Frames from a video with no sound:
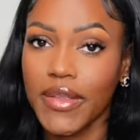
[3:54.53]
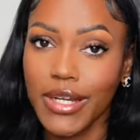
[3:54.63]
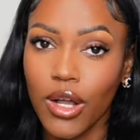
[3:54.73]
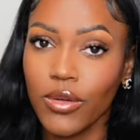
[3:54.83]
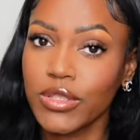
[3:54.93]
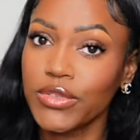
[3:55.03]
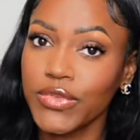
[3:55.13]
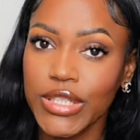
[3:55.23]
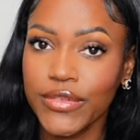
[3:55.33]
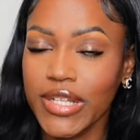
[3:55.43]
thing that also
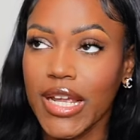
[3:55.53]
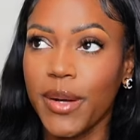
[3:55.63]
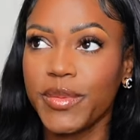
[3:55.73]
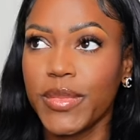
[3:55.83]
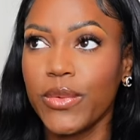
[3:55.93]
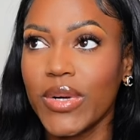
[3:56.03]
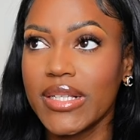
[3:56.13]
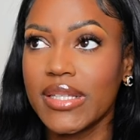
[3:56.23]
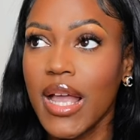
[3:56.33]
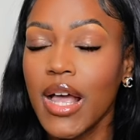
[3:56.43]
really, really helped me was